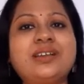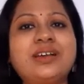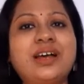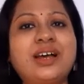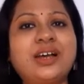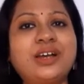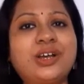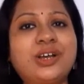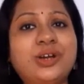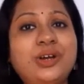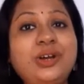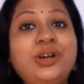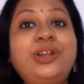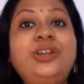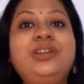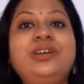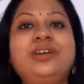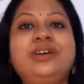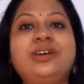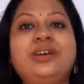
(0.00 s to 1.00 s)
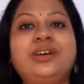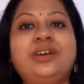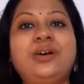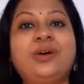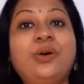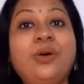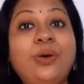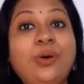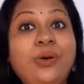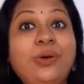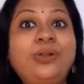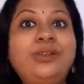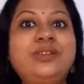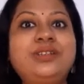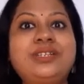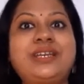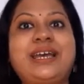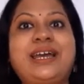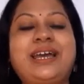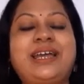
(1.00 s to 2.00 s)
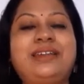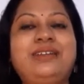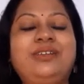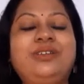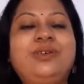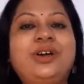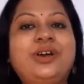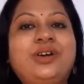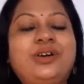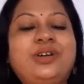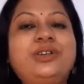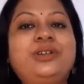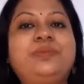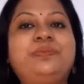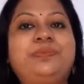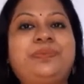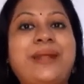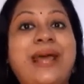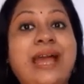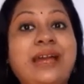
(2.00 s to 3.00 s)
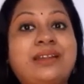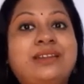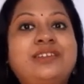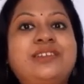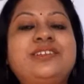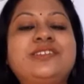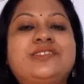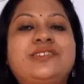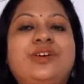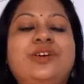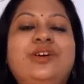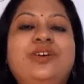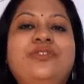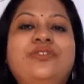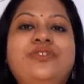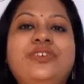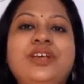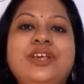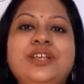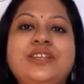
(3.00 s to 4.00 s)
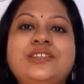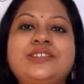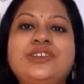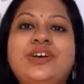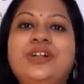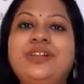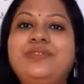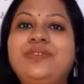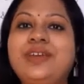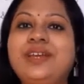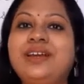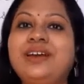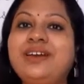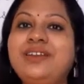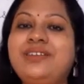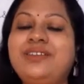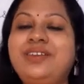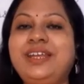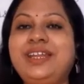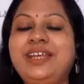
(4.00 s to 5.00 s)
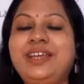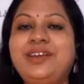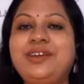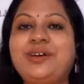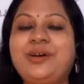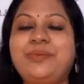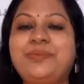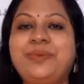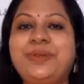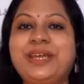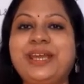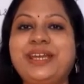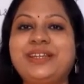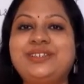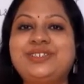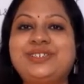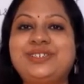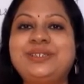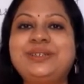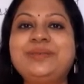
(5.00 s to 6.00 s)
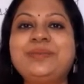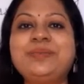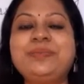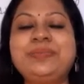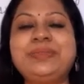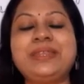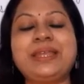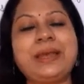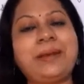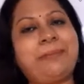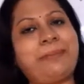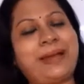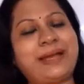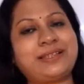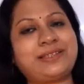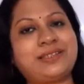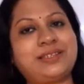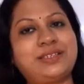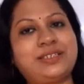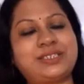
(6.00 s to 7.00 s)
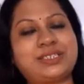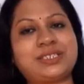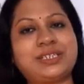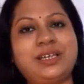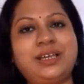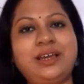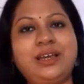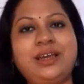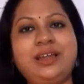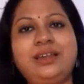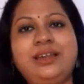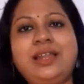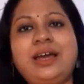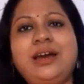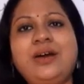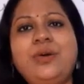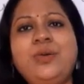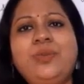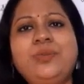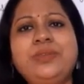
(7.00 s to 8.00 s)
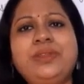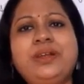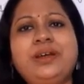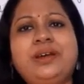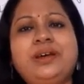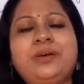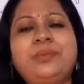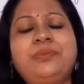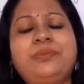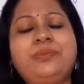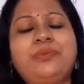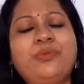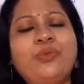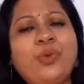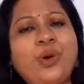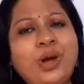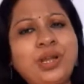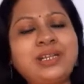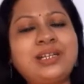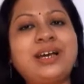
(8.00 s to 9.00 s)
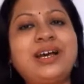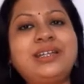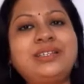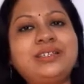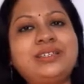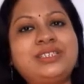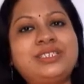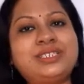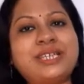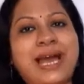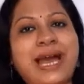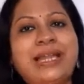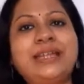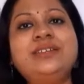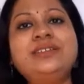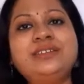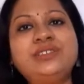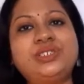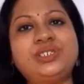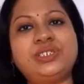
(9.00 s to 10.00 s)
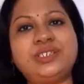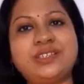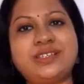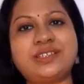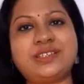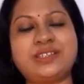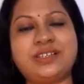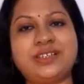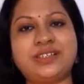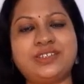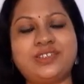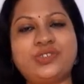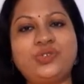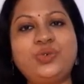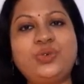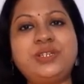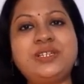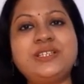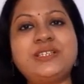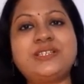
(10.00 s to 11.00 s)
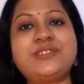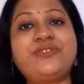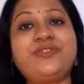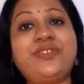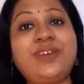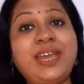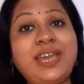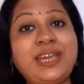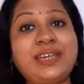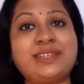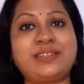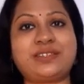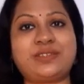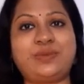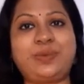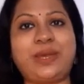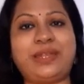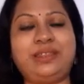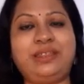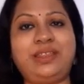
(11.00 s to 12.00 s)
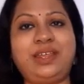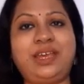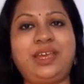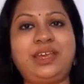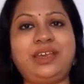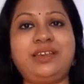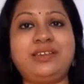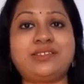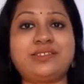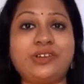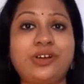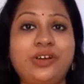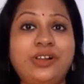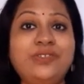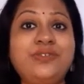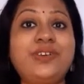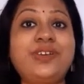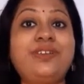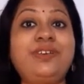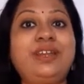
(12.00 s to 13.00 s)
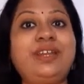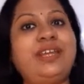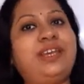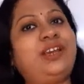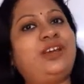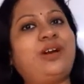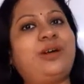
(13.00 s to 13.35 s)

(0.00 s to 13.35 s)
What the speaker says: a good hold and good practice of solving a reading comprehension passage. Now, what are the challenges students face when they solve a reading